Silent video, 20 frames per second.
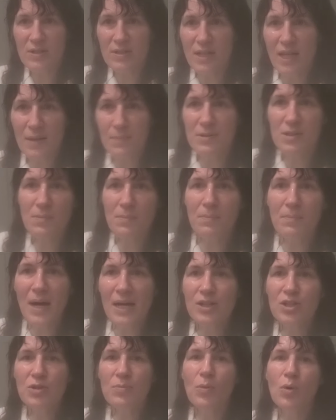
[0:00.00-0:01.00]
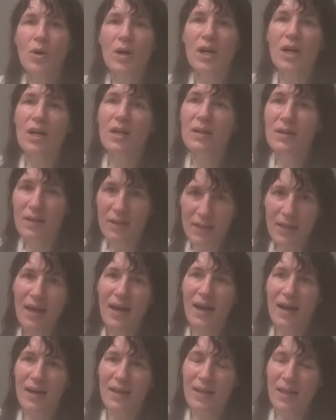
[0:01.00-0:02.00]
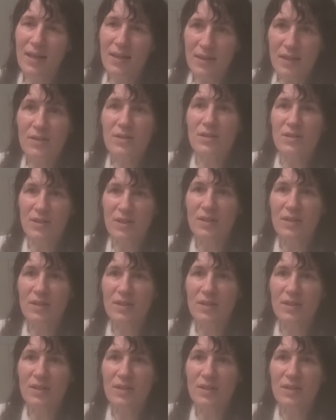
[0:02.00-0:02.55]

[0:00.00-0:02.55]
This is a single. This is a single. Yeah, this is a single.